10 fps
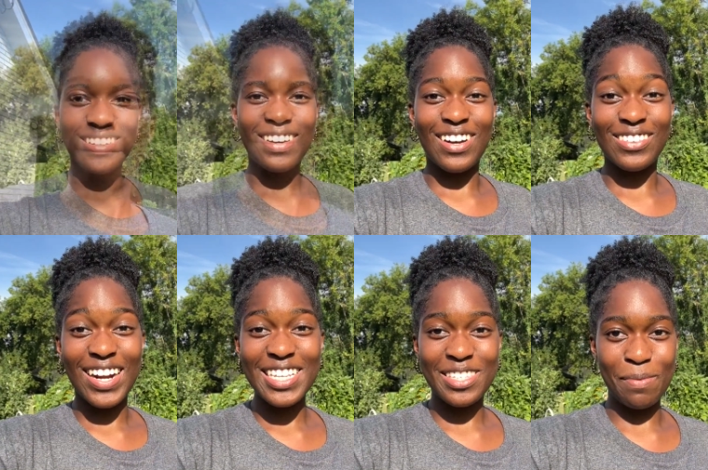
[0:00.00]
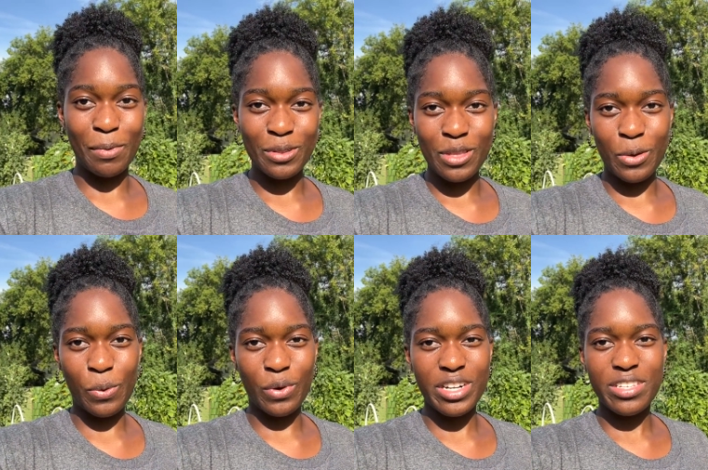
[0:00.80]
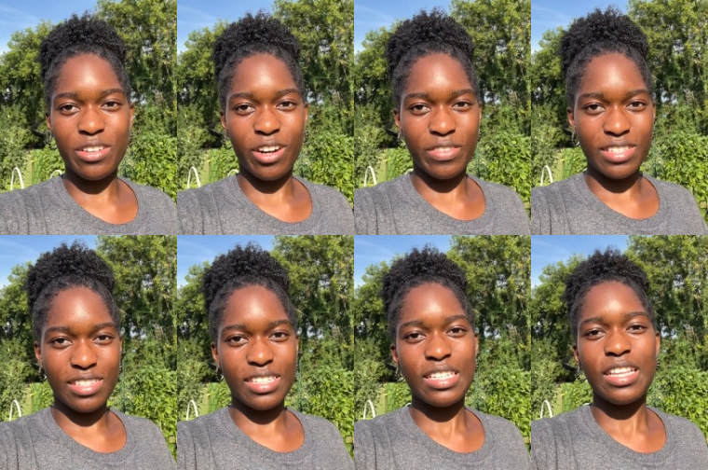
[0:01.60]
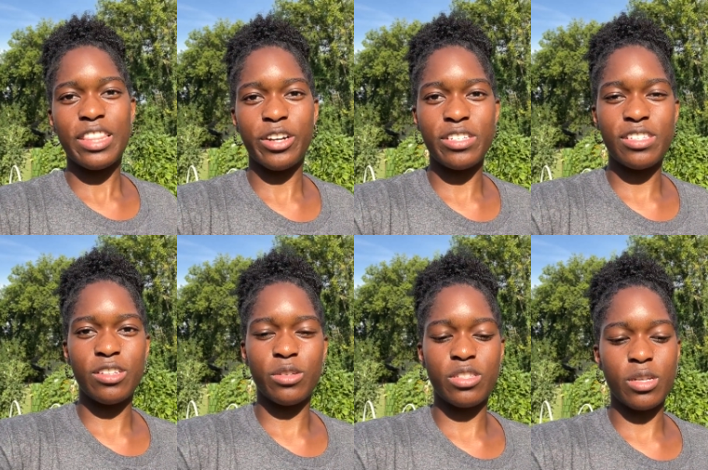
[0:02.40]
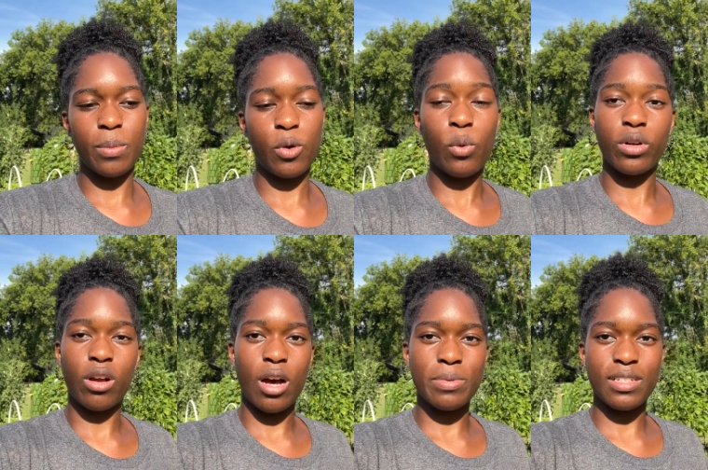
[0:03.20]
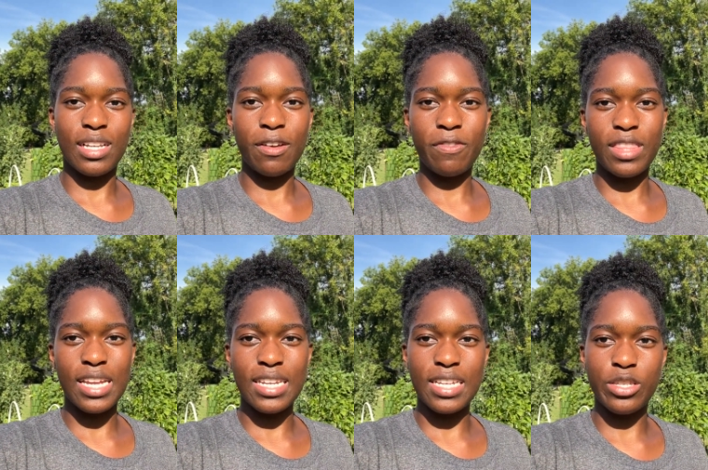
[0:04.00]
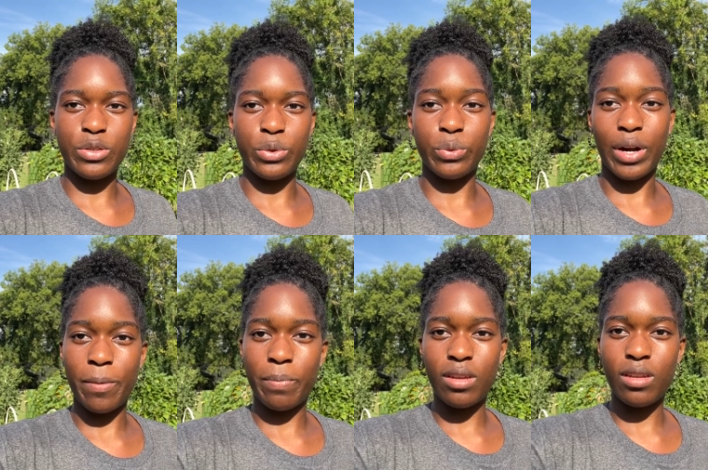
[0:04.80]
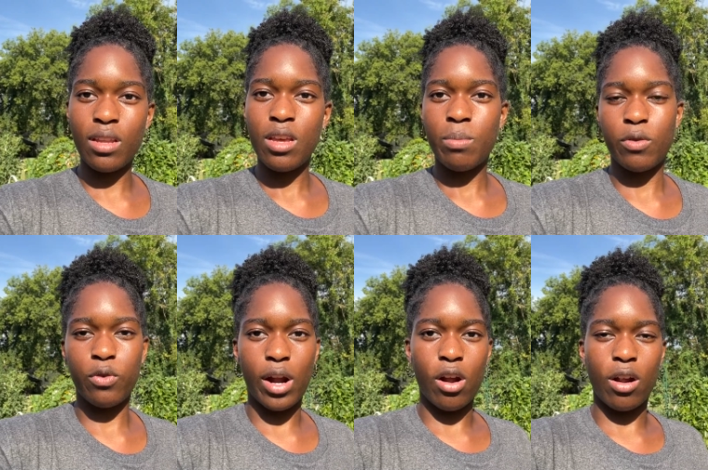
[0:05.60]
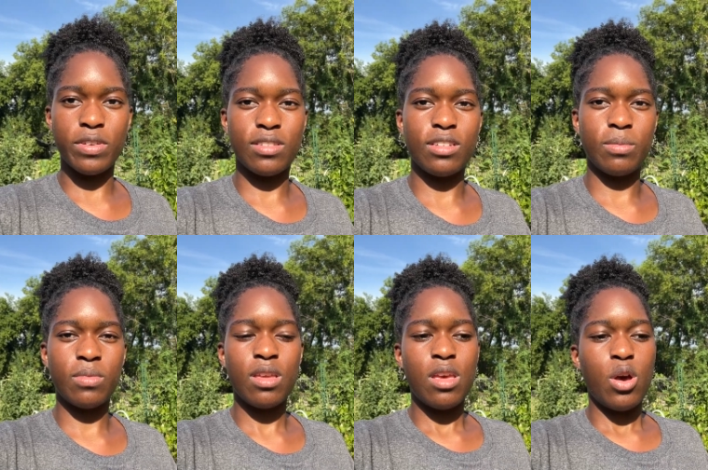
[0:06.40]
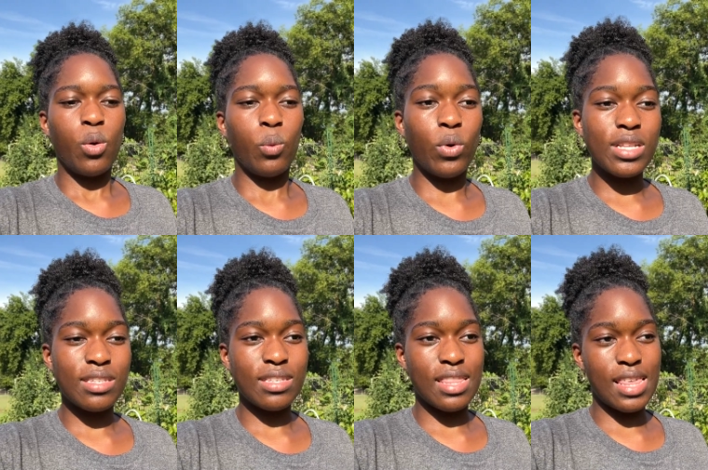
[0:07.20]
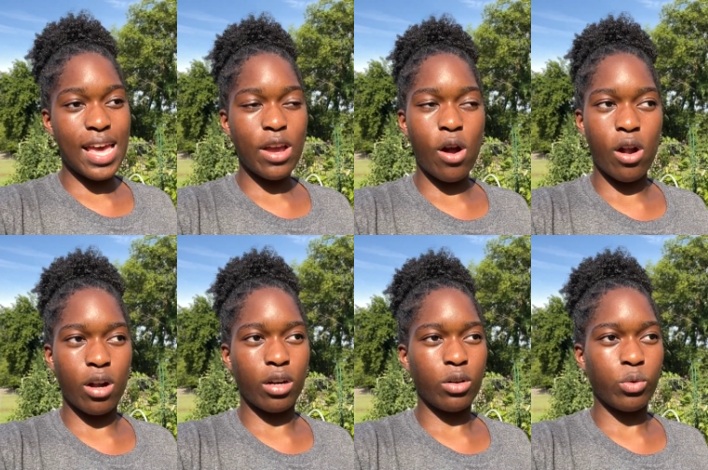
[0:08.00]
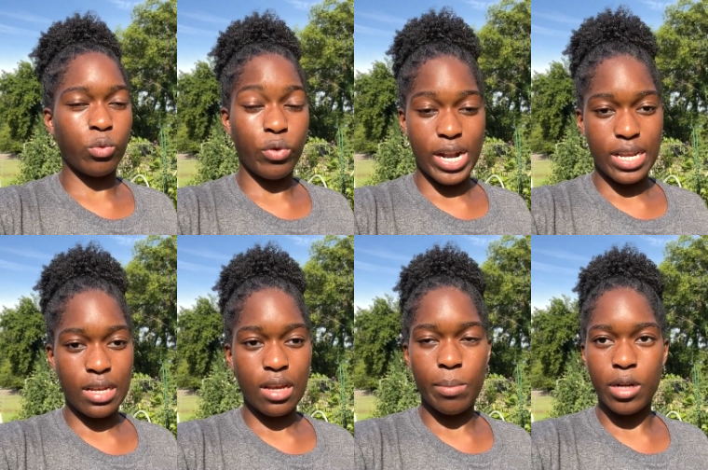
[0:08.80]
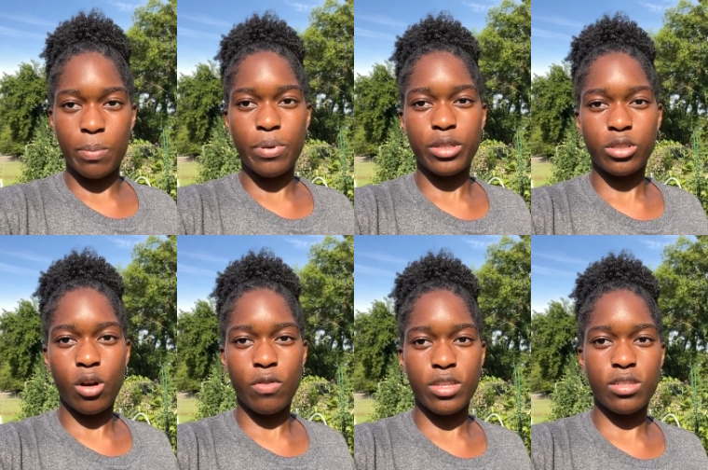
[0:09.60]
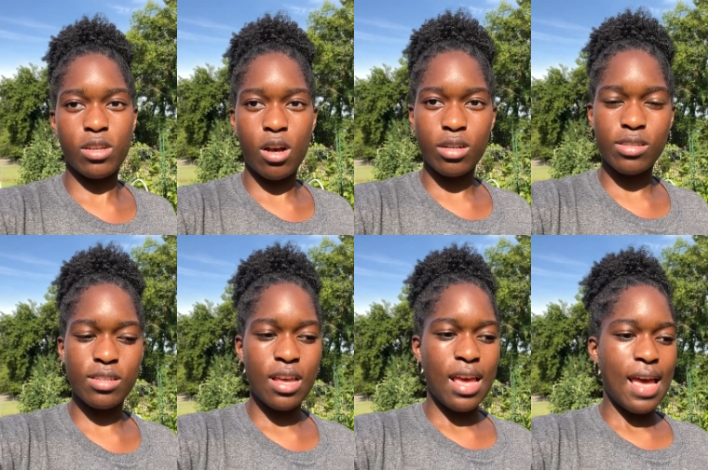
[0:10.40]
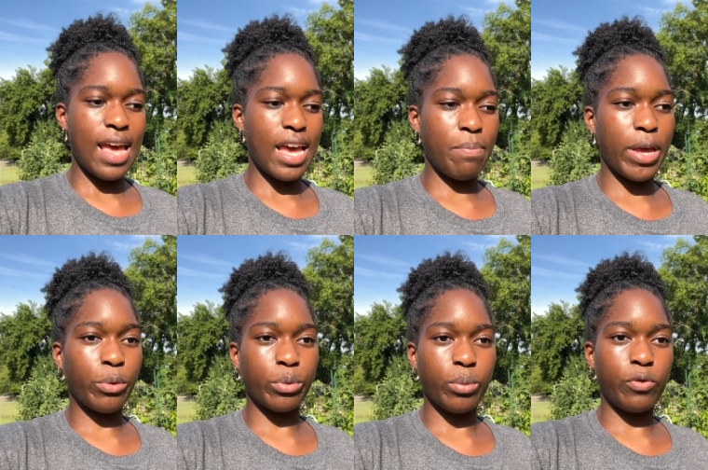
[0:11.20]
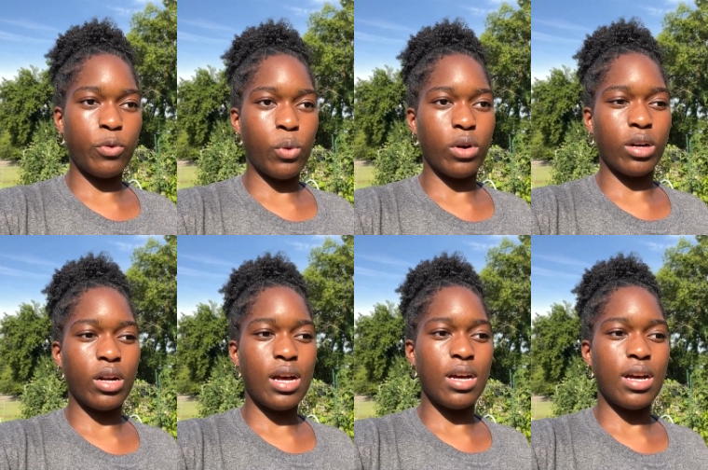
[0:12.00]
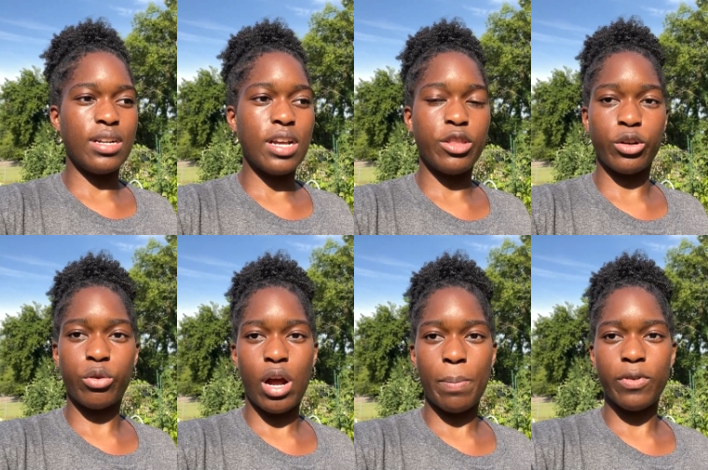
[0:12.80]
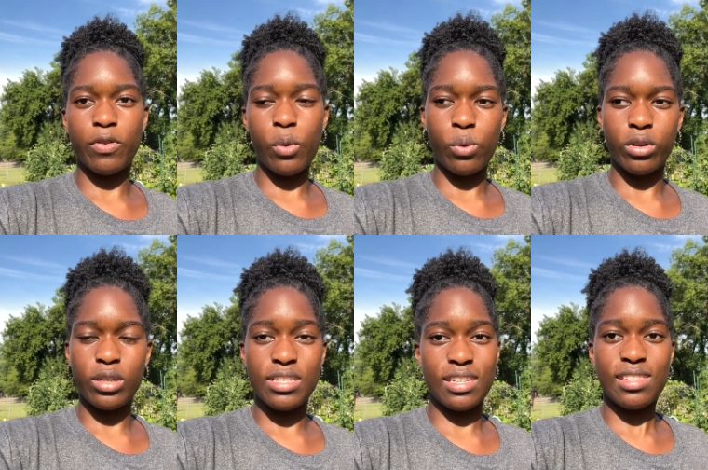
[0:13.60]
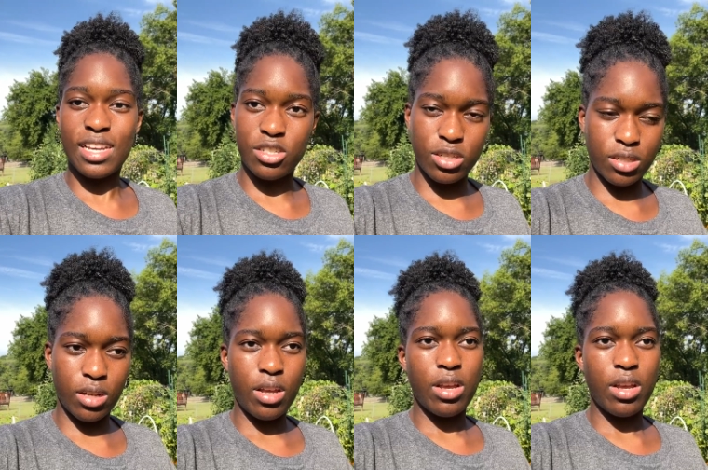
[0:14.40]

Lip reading: All right, so most of the corn is harvested. There are still some corn cobs left that need to ripen before I harvest them. Once they are ready, I'm gonna push over the stalks and make room for another crop of corn, a succession